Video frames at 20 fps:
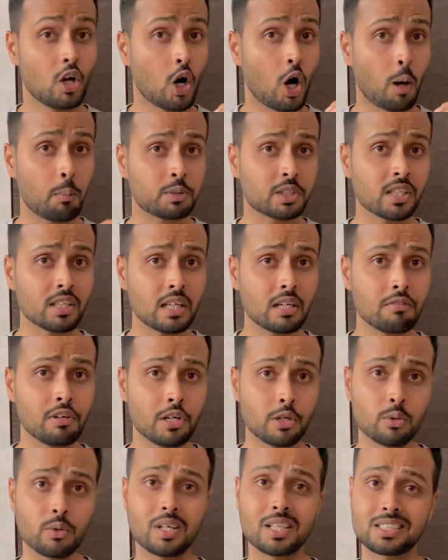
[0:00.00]
Option
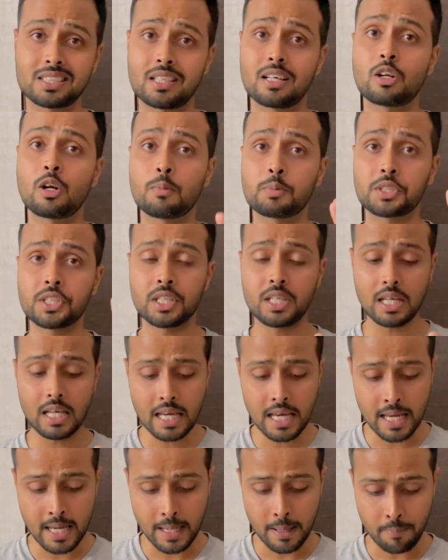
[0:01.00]
given to us are option
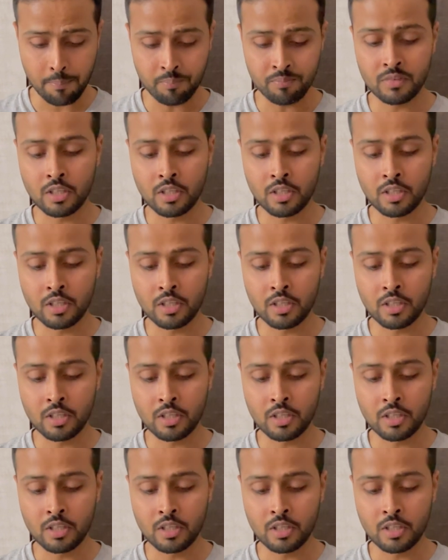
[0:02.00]
A,